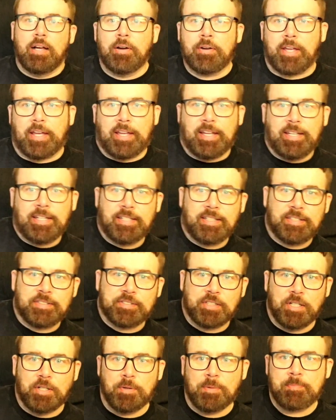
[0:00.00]
Okay,
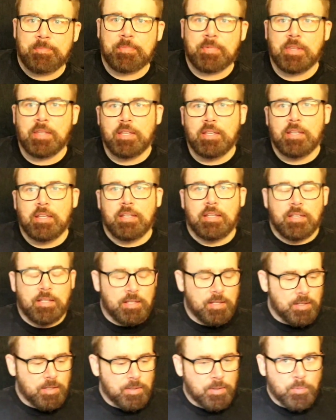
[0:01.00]
so
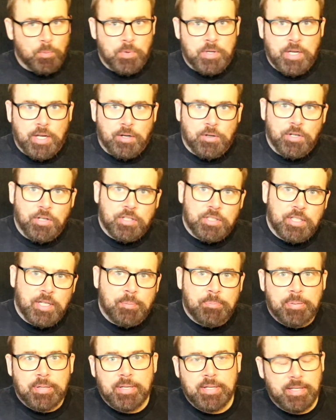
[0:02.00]
we got her hooked
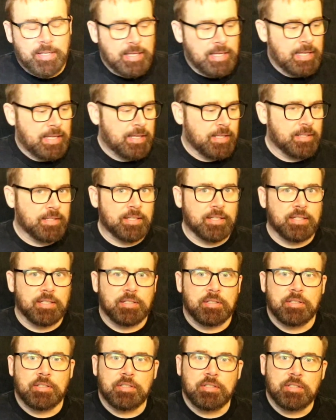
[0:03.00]
up, and
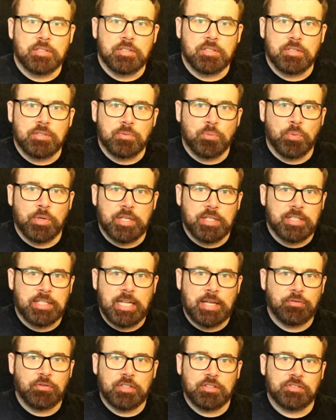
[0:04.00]
we can
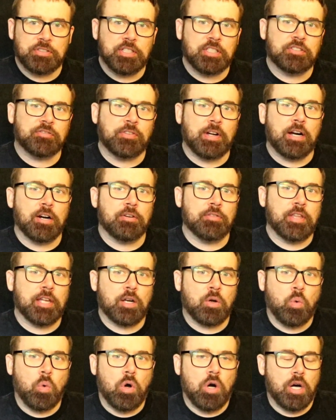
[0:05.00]
definitely see it's firing
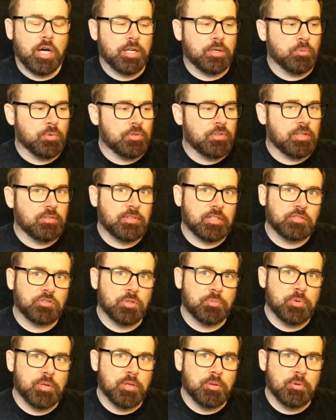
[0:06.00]
that quad, and we think that's
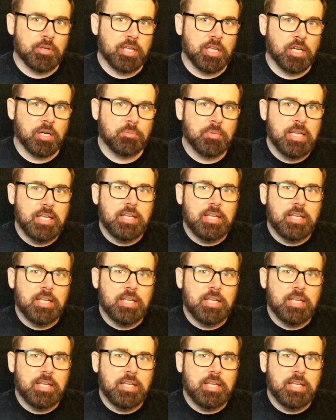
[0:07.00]
going to be the big help.